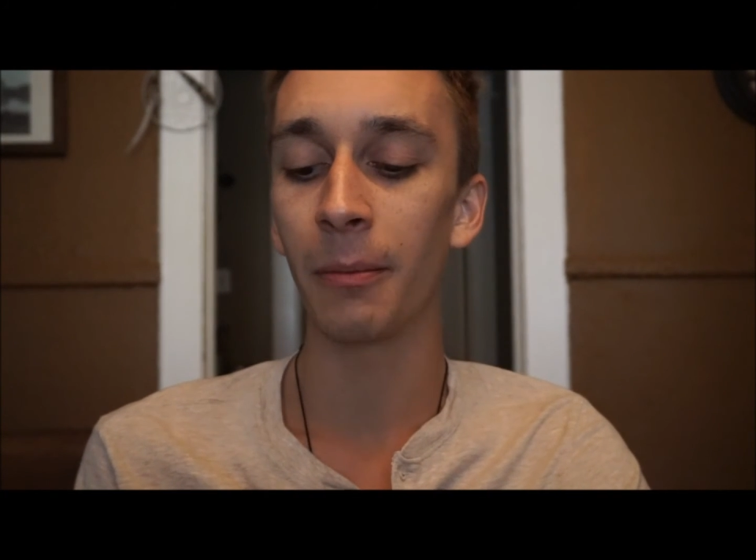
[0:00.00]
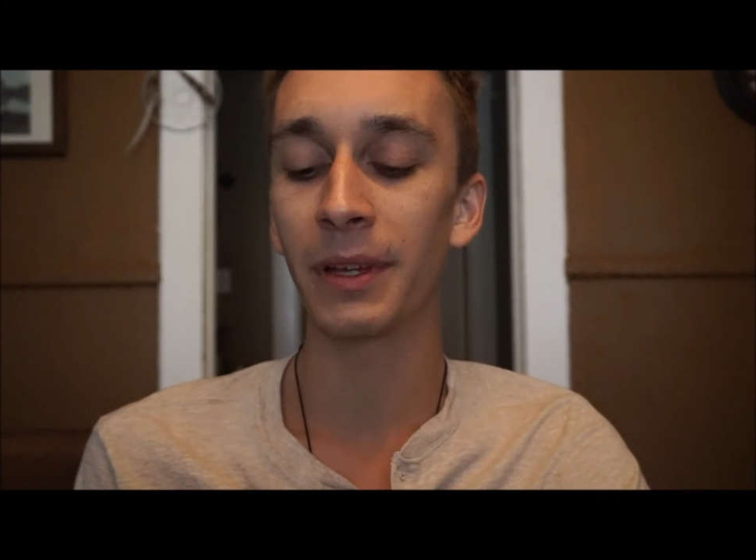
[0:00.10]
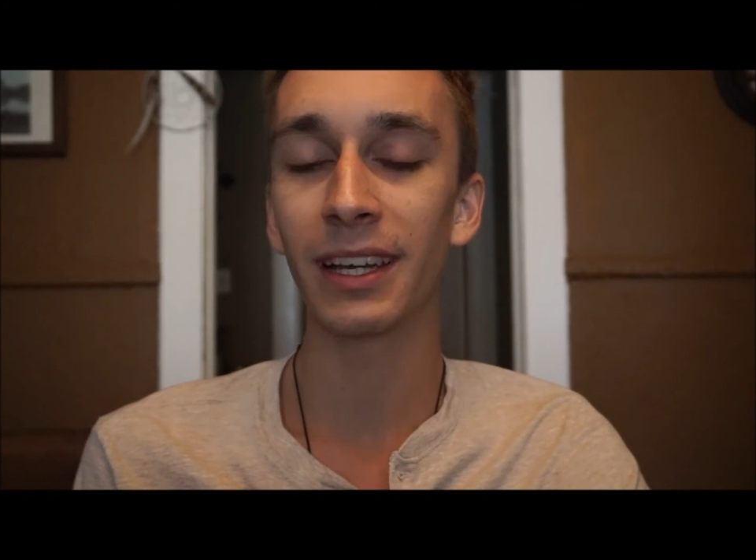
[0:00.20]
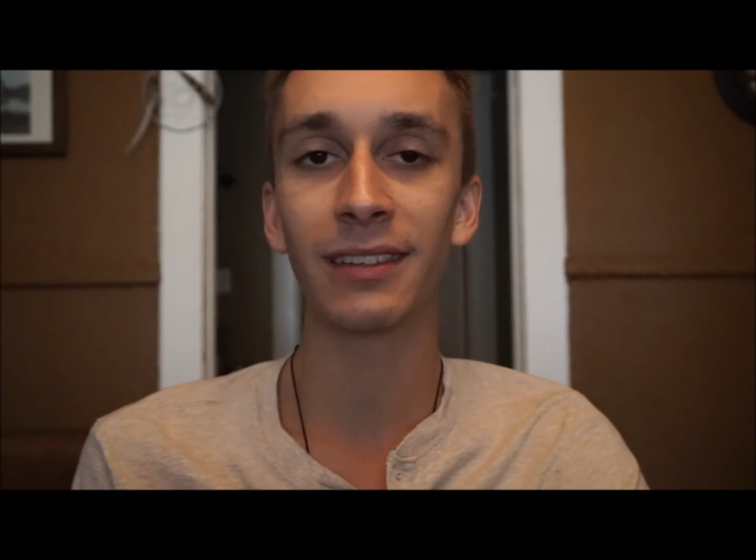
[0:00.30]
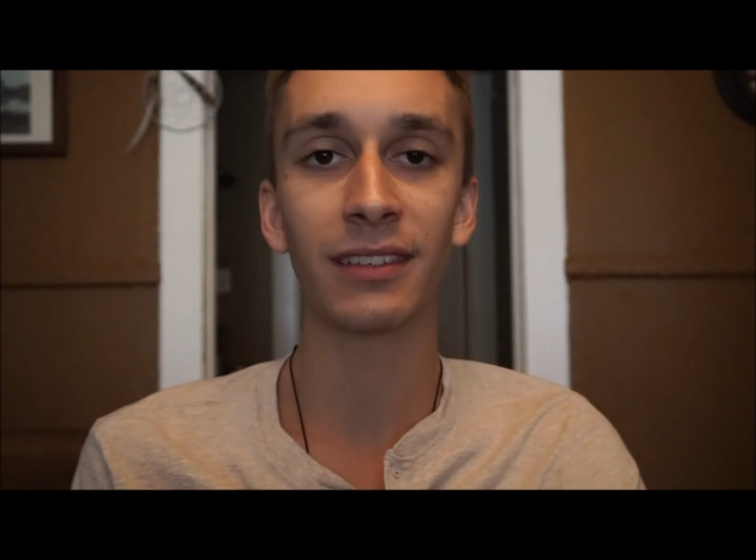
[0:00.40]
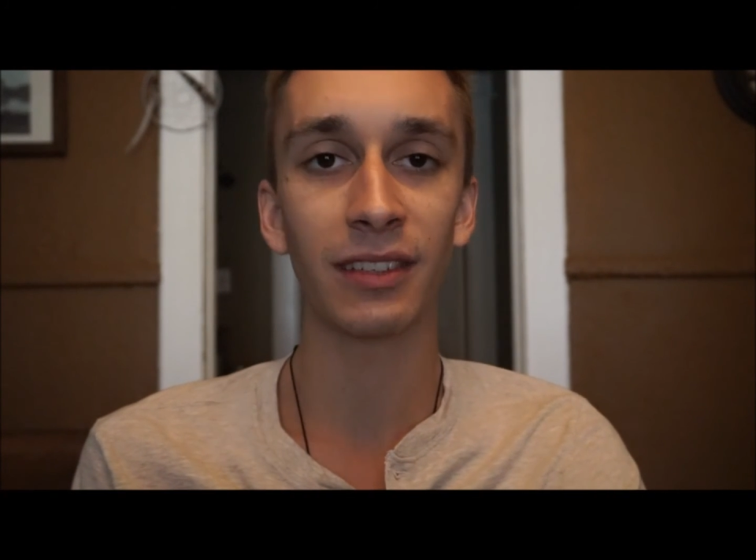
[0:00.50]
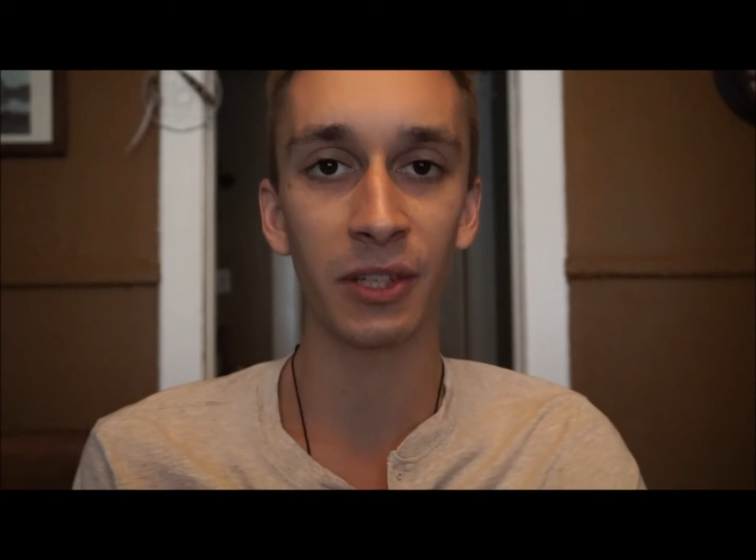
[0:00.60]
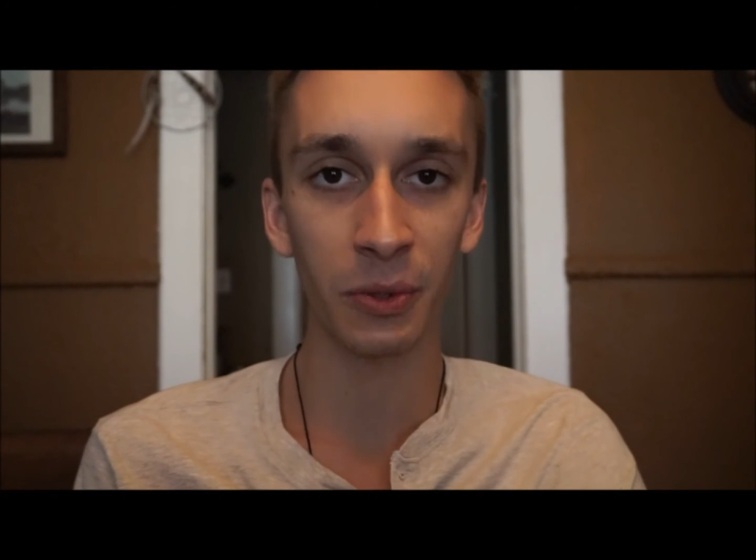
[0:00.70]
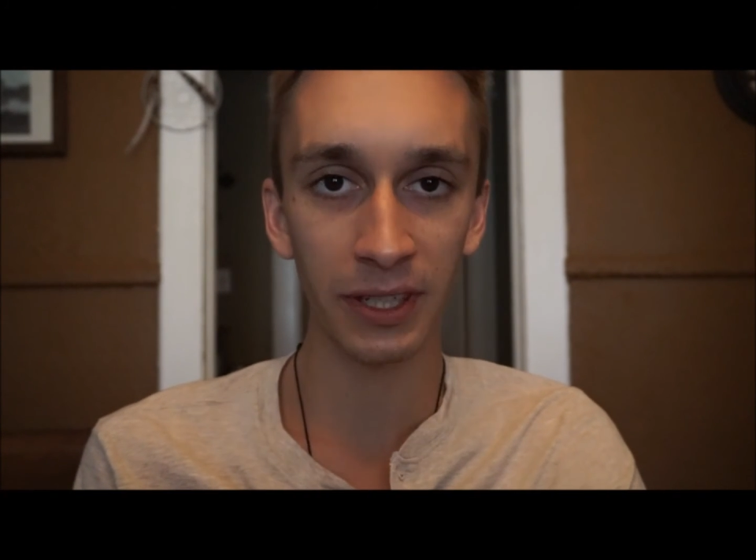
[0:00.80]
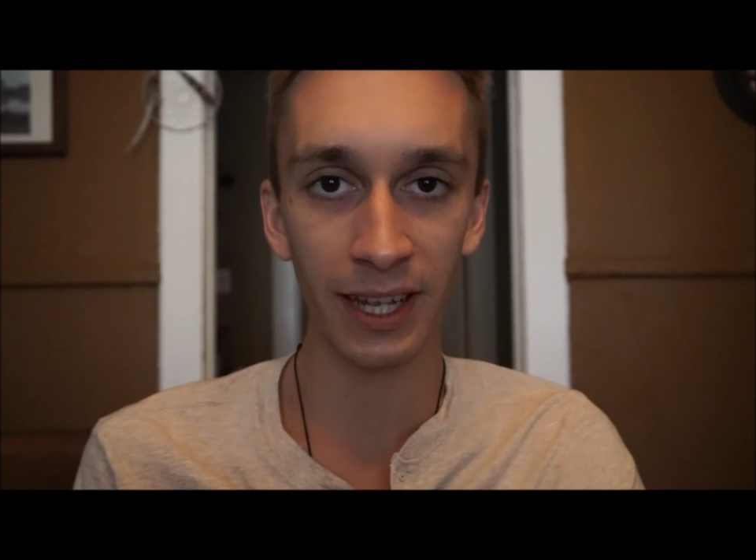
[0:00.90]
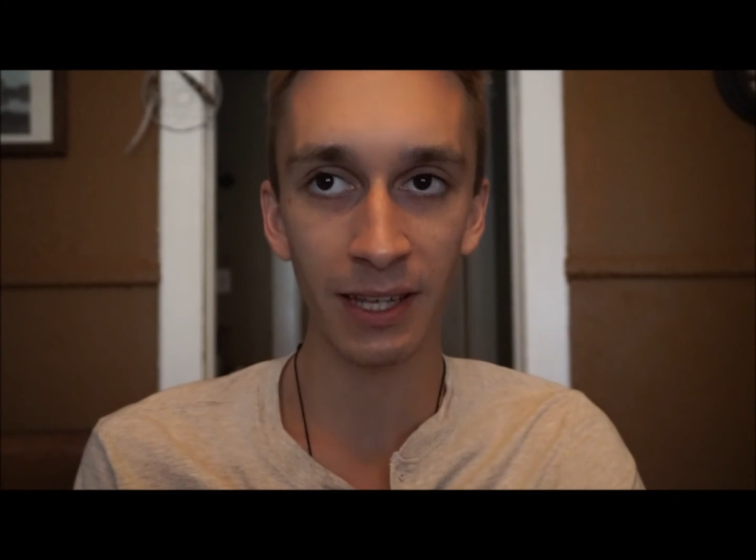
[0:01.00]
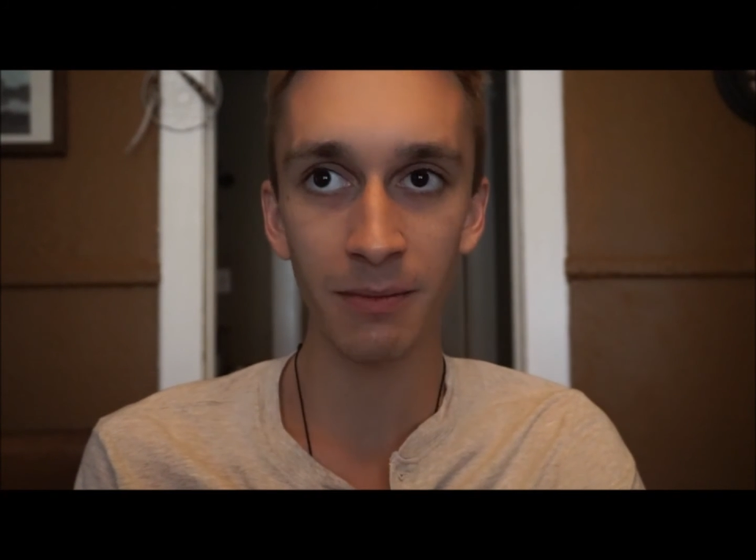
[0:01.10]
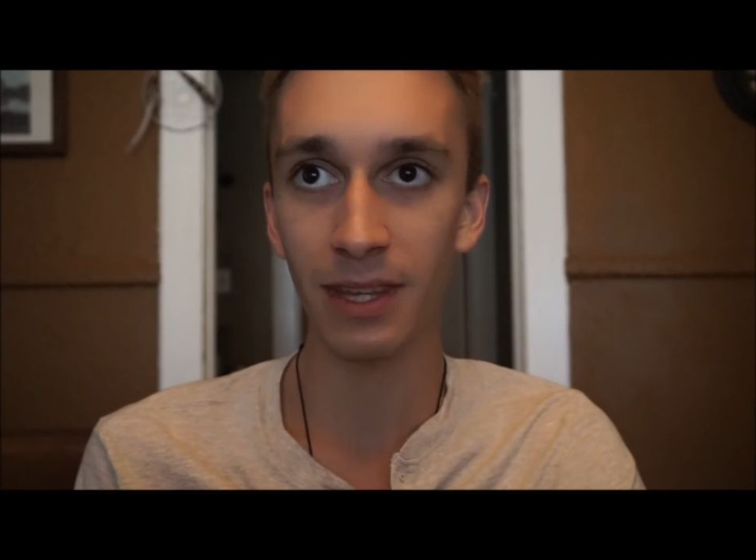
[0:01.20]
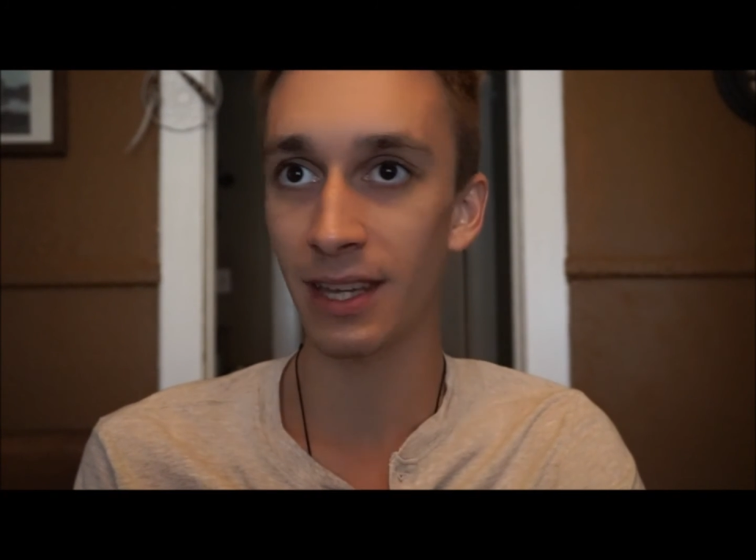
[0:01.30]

Because it's your name,